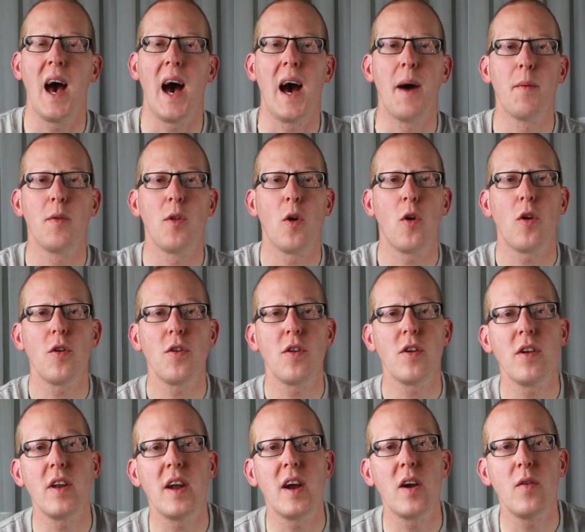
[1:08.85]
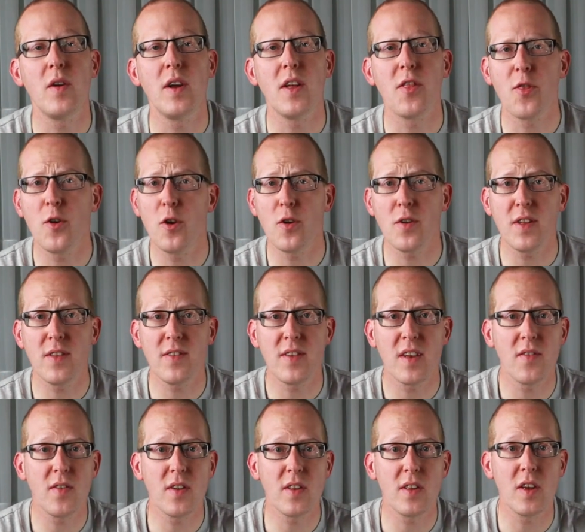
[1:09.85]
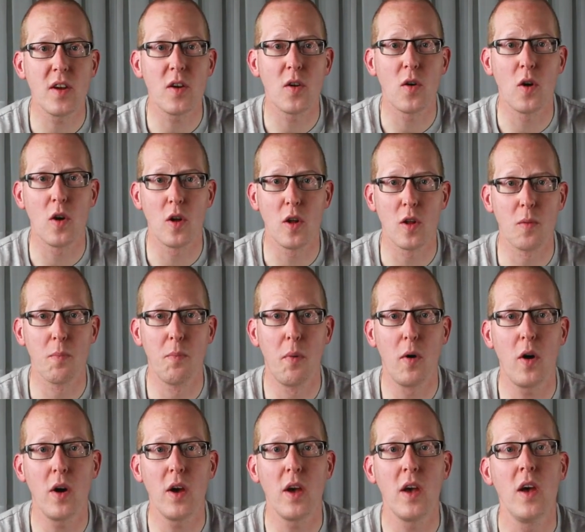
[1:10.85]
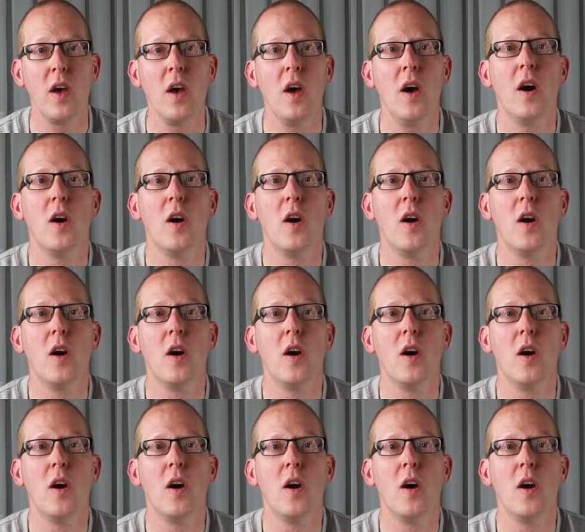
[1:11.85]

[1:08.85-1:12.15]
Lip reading: I'm an ordinary 37-year-old boy